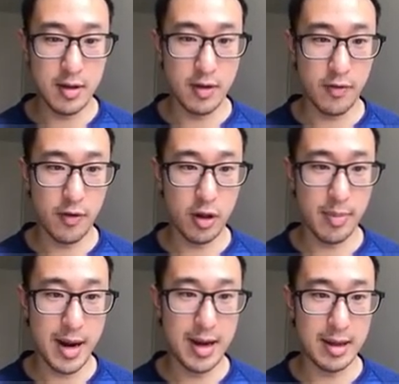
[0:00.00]
followed
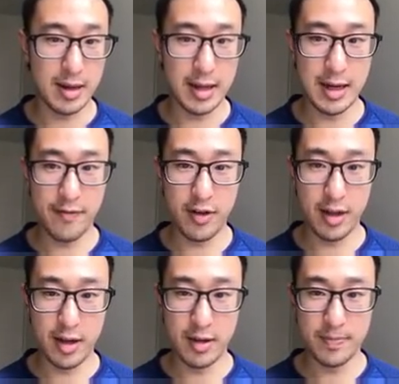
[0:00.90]
by the clean
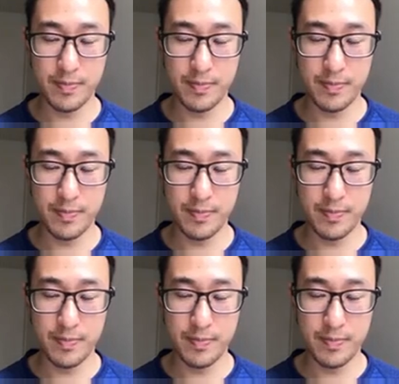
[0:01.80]
everything.